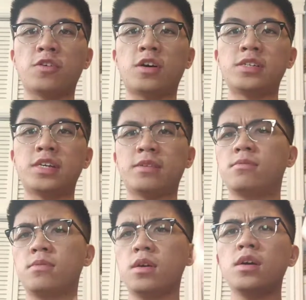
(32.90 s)
content.
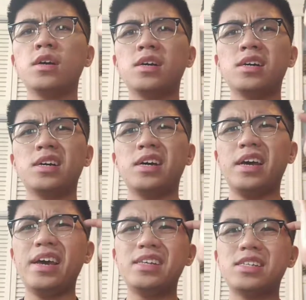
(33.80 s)

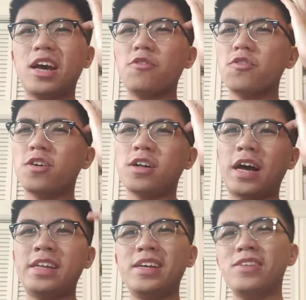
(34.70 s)
It's overall,
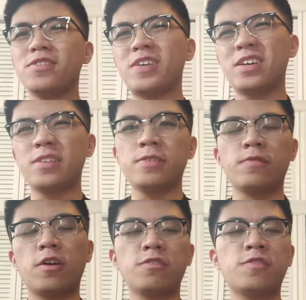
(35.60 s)
I didn't really get
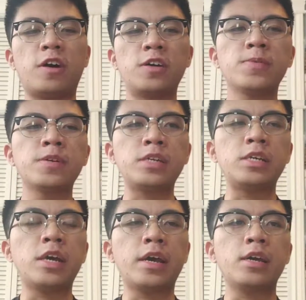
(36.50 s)
fond about
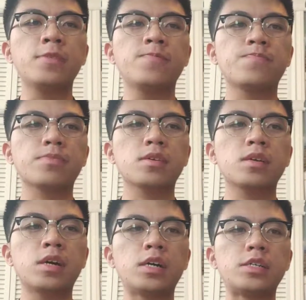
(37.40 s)
EA
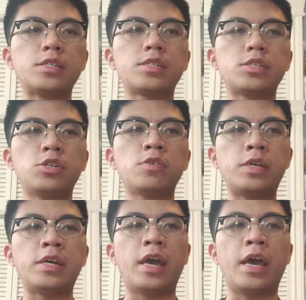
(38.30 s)
because
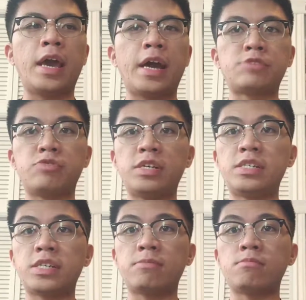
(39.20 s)
EA had really
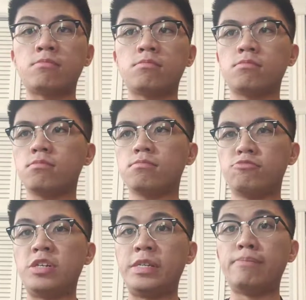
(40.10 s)
some
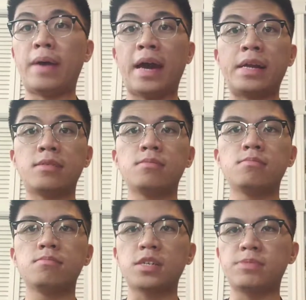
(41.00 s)
really bad
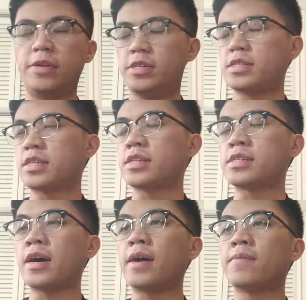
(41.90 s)
experiences at
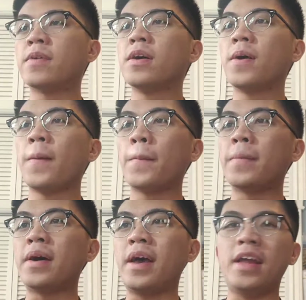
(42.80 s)
the time.
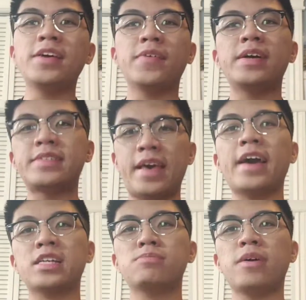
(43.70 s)
But anyways,
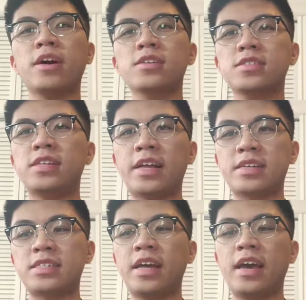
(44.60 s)
Xbox the
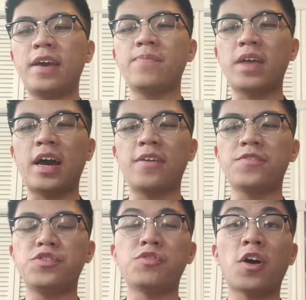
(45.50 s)
next day
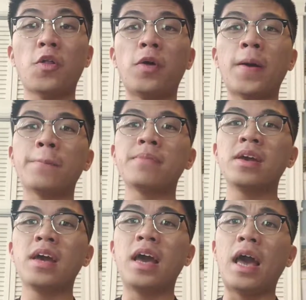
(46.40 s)
to follow up,
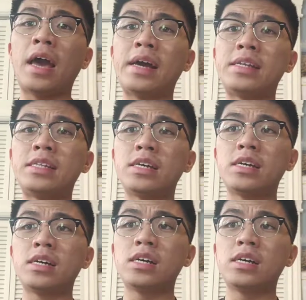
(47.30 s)
and